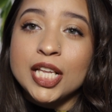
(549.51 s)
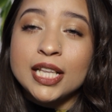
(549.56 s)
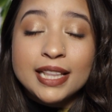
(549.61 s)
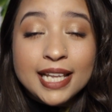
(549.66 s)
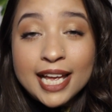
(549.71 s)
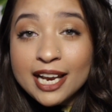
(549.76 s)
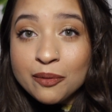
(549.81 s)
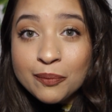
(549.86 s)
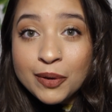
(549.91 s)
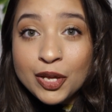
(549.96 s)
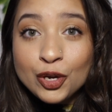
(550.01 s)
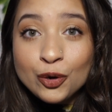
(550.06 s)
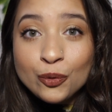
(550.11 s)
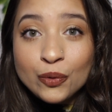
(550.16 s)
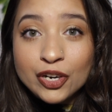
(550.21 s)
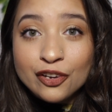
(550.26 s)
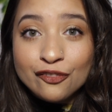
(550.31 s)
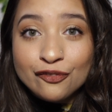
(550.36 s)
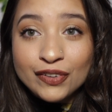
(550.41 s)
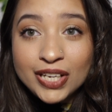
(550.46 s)
Let me know
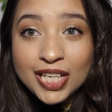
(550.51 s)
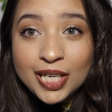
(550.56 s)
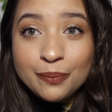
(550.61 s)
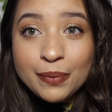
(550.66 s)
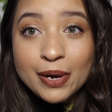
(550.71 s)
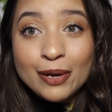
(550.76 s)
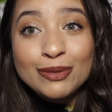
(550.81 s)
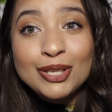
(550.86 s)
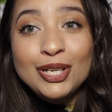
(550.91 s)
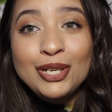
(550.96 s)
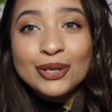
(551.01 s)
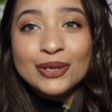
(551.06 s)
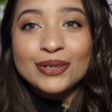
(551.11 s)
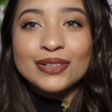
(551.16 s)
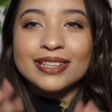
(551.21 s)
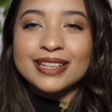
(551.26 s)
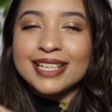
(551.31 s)
what you feel about the look.